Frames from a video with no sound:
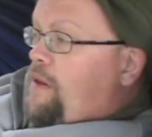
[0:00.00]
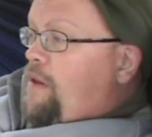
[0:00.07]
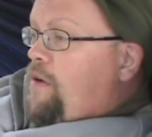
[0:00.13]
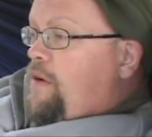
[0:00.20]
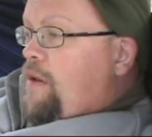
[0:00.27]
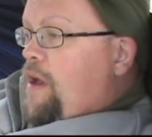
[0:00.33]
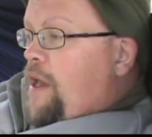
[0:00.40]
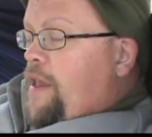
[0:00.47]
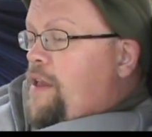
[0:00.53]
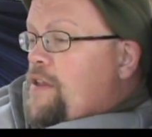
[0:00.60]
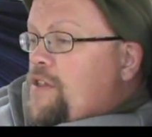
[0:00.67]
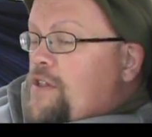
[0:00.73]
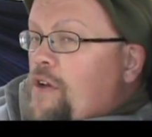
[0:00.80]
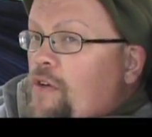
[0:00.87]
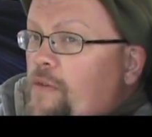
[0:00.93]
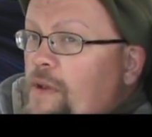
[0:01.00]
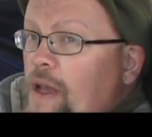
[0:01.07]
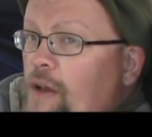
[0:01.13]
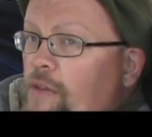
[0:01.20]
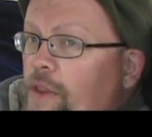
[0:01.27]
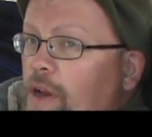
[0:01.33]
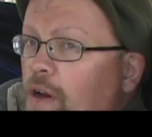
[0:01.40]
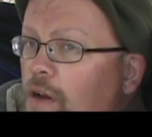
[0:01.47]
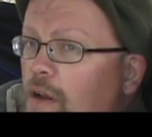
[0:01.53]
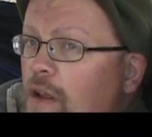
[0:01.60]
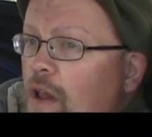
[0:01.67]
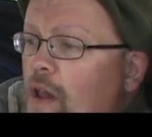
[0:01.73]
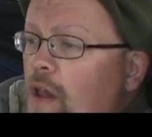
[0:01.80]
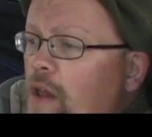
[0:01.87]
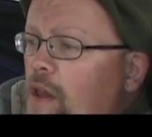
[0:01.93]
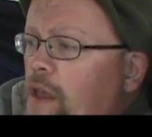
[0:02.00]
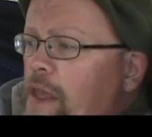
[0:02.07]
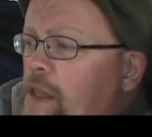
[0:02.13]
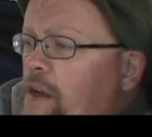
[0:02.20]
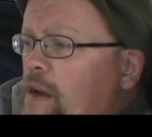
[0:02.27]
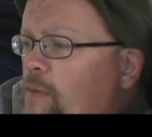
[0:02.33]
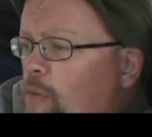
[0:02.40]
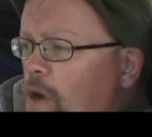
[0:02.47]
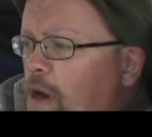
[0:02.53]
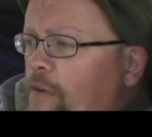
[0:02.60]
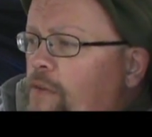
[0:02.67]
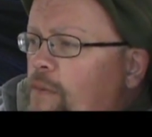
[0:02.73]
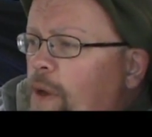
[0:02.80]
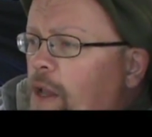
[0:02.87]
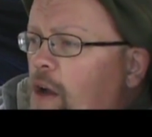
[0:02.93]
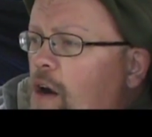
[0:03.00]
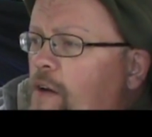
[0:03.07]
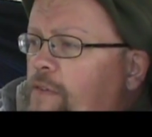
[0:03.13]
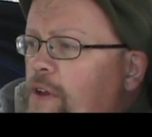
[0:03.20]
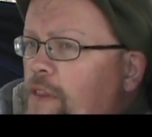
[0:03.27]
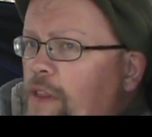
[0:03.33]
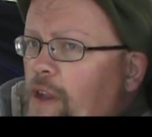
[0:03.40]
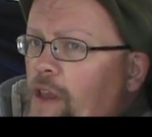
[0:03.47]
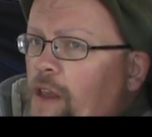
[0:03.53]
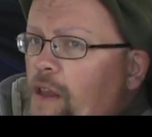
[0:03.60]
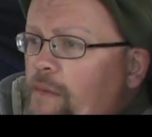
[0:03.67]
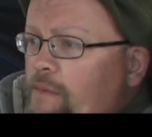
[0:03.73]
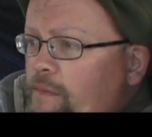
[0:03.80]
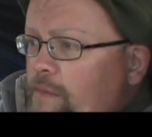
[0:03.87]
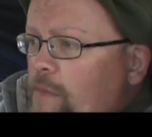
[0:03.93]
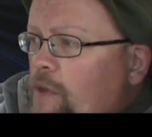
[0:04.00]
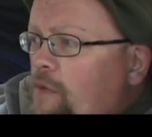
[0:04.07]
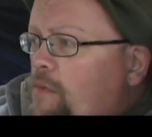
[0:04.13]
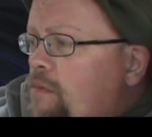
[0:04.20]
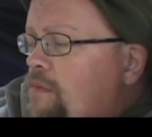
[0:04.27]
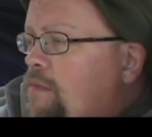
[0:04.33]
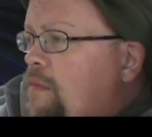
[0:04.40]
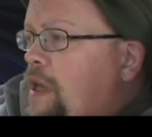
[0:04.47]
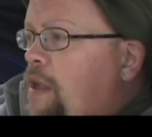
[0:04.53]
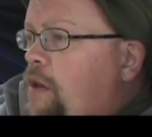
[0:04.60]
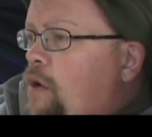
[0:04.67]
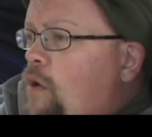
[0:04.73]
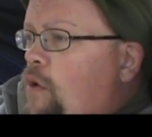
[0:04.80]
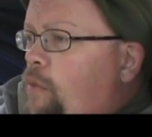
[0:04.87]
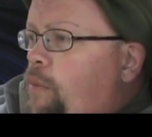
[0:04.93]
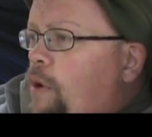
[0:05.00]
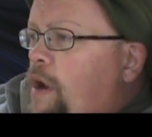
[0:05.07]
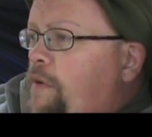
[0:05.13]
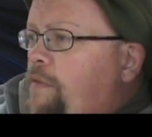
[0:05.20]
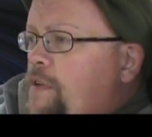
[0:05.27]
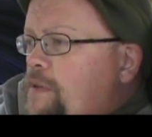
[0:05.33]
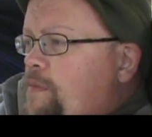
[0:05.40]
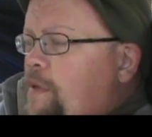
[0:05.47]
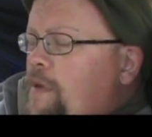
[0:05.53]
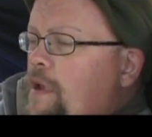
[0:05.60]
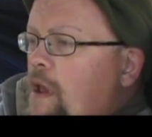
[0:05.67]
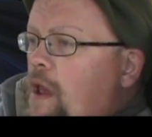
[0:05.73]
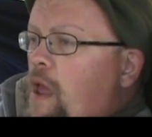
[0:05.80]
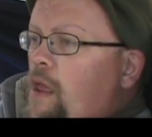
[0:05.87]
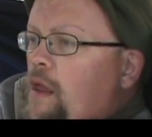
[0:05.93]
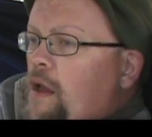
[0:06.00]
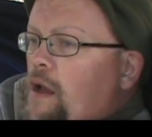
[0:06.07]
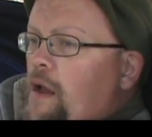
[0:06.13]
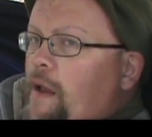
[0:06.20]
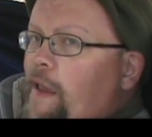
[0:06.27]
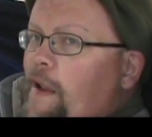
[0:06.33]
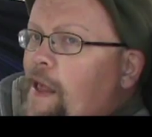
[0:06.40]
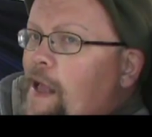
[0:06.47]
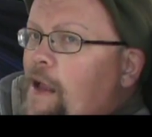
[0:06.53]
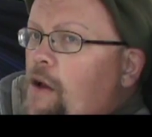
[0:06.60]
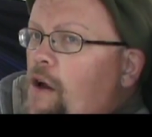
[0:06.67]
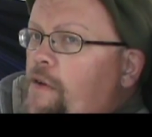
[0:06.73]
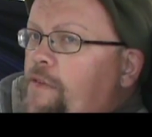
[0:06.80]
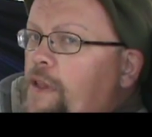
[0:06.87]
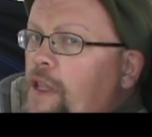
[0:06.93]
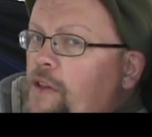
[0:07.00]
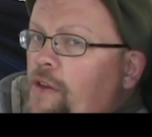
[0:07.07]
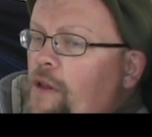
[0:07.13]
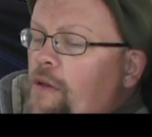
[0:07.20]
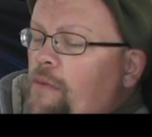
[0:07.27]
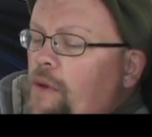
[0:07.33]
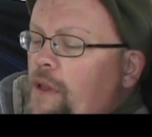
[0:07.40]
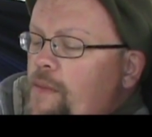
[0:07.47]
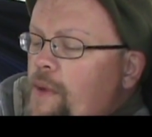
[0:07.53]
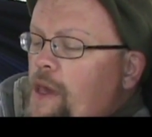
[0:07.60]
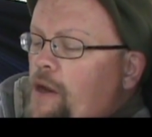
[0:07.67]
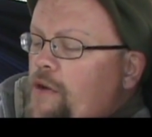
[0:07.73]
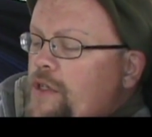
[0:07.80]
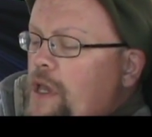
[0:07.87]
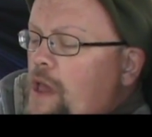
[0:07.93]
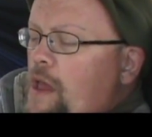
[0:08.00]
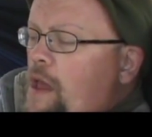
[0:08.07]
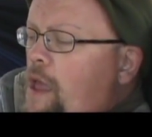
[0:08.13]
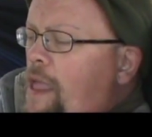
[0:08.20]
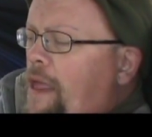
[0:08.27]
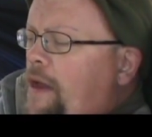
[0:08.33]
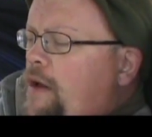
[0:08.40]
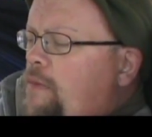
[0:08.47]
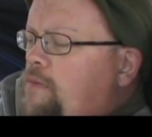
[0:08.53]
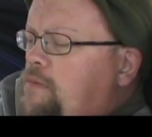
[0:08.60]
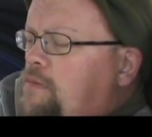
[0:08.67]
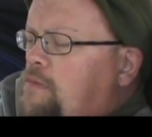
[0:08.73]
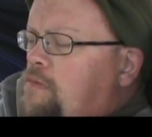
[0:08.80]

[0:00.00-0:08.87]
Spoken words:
little hiking stove down there and heated up water for my coffee, and then I ate a cold breakfast, but I had hot coffee, and that's all that really matters. And